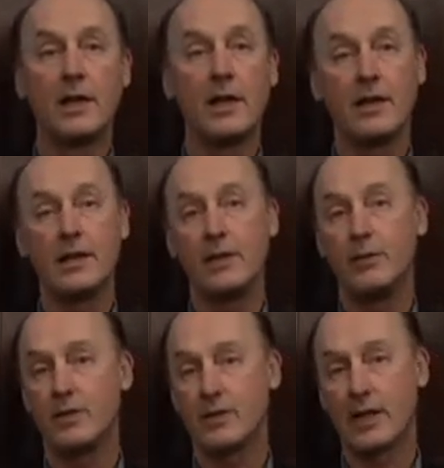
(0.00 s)
and lived
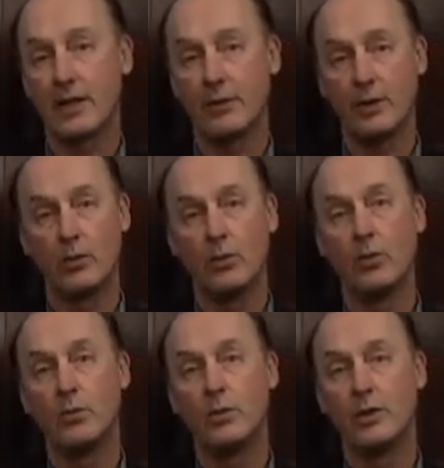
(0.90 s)
his life in
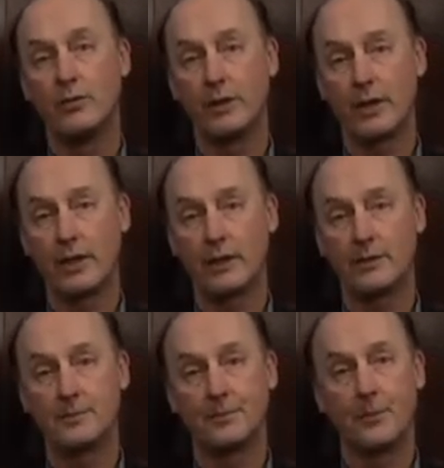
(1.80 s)
Åbo in Finland,